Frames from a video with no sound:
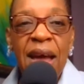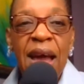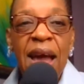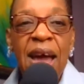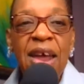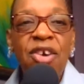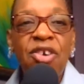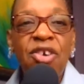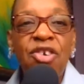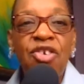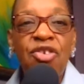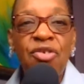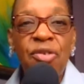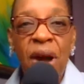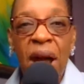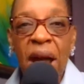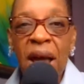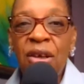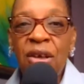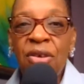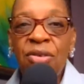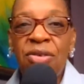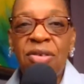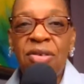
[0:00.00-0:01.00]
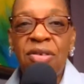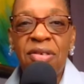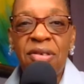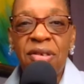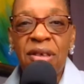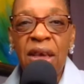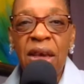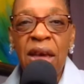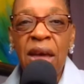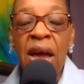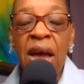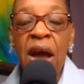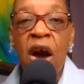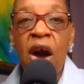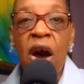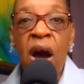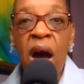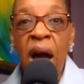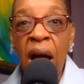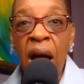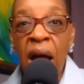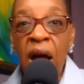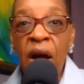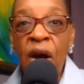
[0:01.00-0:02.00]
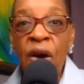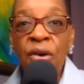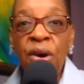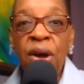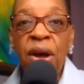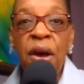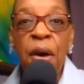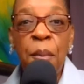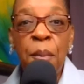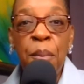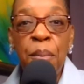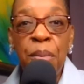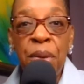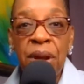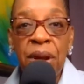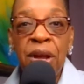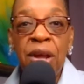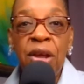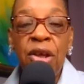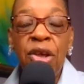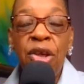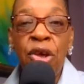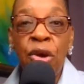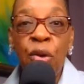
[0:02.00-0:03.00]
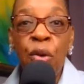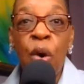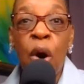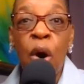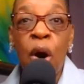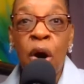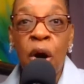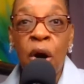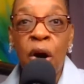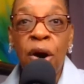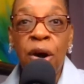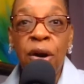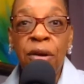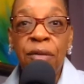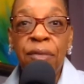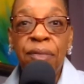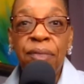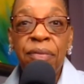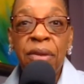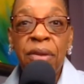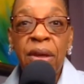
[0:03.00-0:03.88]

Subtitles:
and a trial to see how committed you are.